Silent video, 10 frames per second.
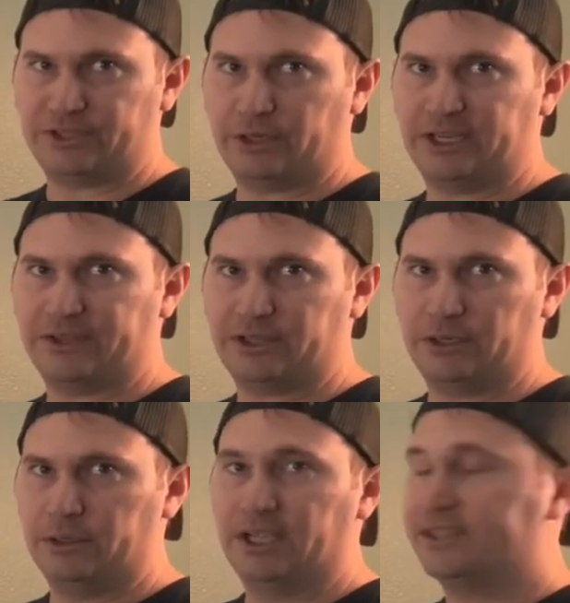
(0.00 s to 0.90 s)
that are out
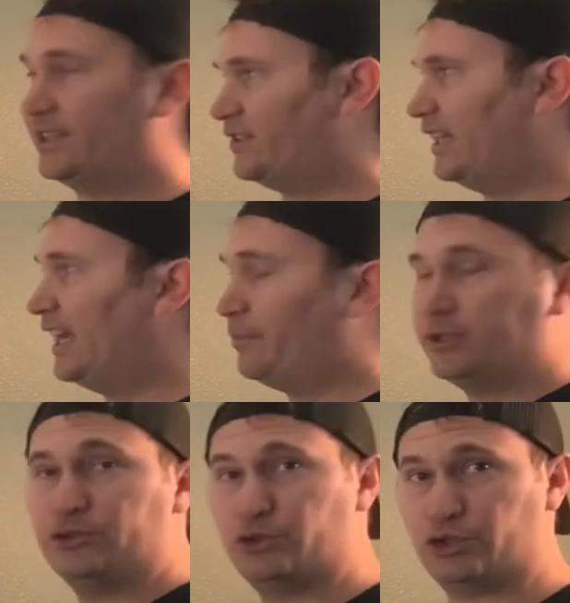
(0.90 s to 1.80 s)
there. Does it
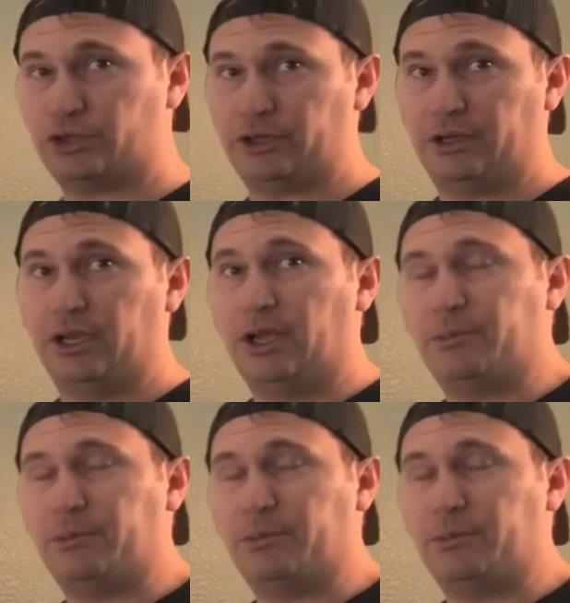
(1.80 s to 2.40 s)
happen? Sure.